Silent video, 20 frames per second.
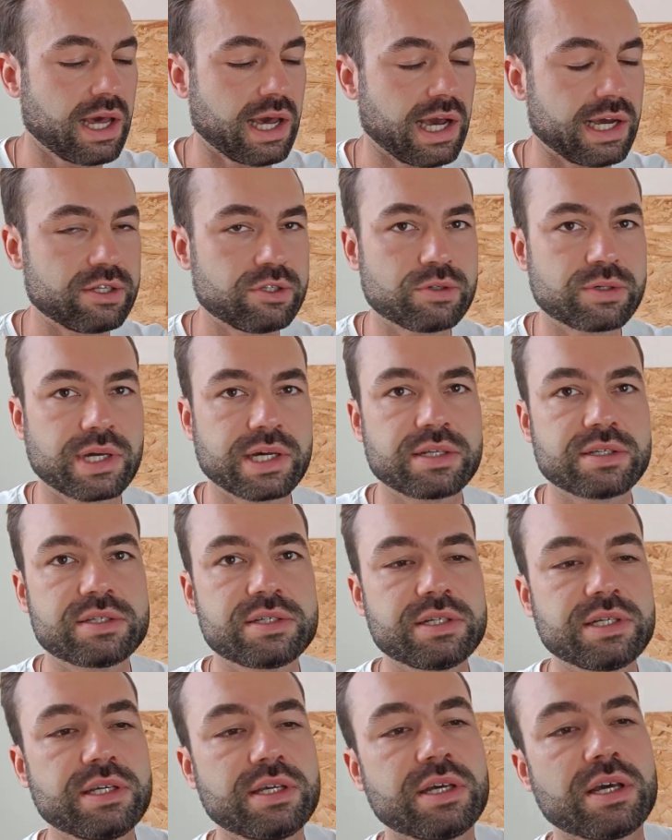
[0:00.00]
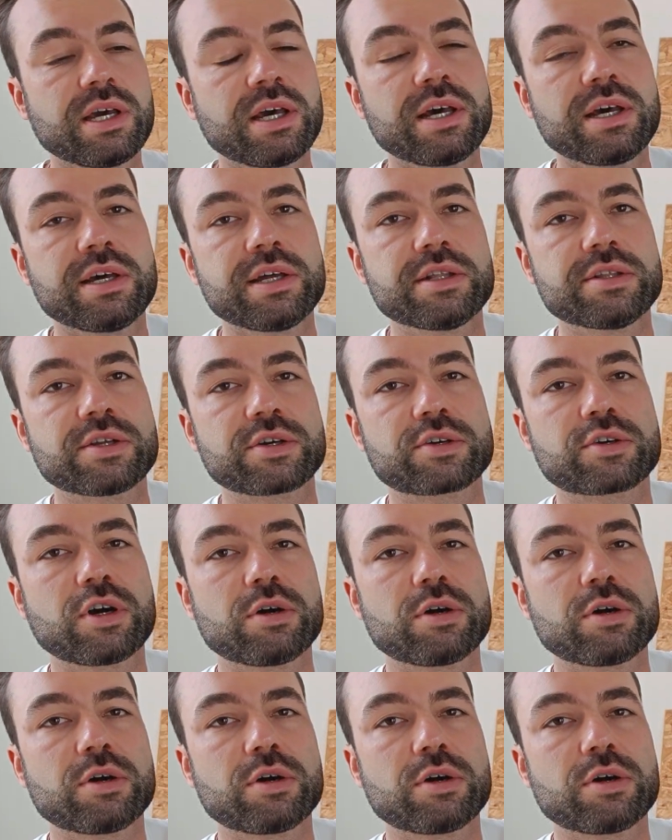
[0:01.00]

And you can see the